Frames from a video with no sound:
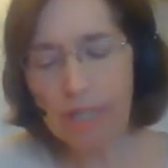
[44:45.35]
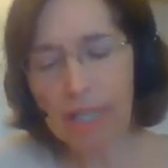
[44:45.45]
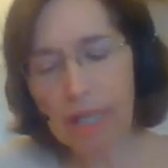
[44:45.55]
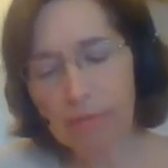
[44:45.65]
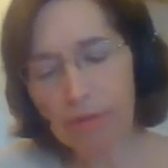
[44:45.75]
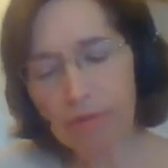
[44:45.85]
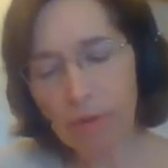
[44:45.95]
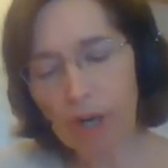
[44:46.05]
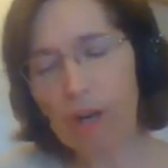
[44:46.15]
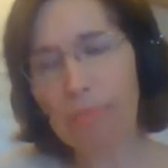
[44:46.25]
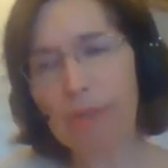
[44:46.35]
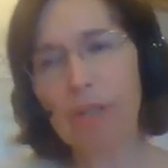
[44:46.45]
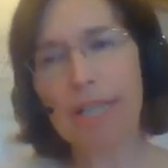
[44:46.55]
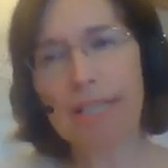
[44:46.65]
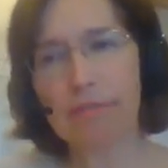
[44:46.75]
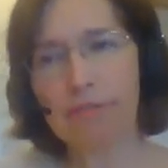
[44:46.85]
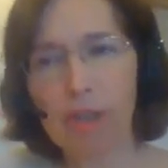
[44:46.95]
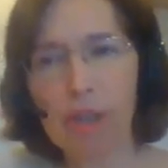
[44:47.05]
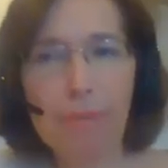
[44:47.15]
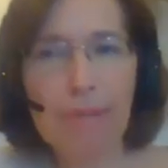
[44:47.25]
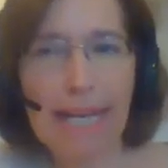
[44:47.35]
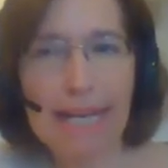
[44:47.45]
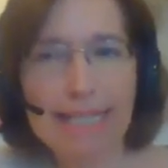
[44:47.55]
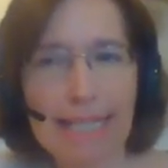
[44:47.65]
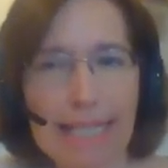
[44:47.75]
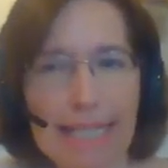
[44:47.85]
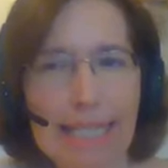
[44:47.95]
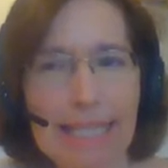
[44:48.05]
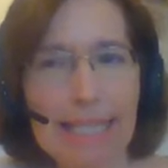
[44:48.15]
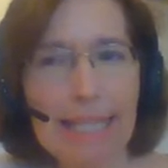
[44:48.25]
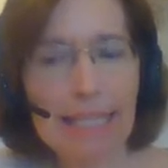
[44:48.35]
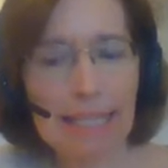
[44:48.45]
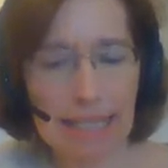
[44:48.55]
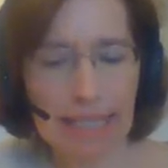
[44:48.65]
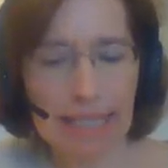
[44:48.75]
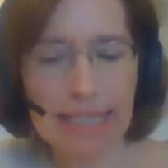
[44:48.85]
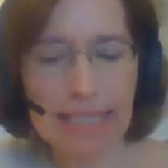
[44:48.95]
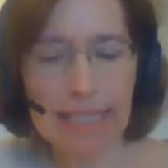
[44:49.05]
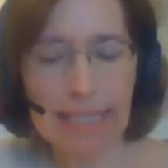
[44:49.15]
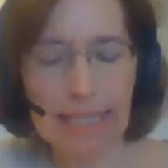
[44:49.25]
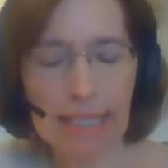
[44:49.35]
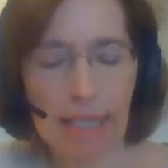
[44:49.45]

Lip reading: A number 4 opener is a verb that has an ing ending